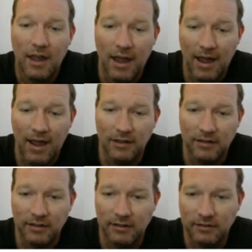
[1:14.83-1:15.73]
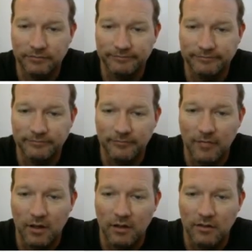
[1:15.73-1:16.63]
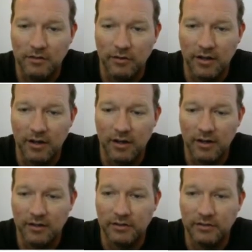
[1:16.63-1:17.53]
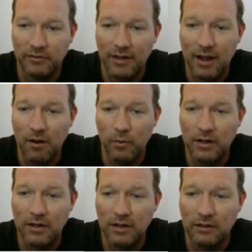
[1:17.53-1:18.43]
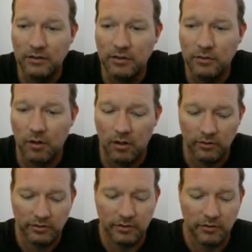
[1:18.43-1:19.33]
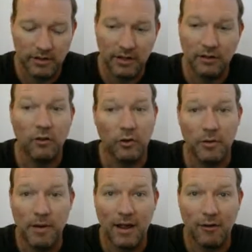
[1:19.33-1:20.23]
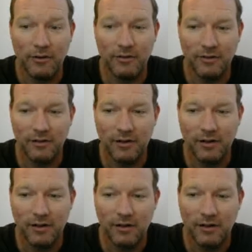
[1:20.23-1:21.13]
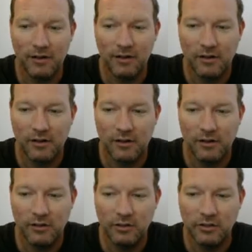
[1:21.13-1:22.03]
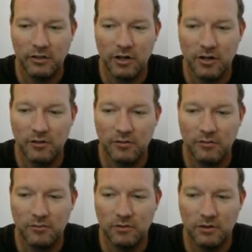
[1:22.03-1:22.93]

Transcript: at so there it is. So now we need to also then learn about show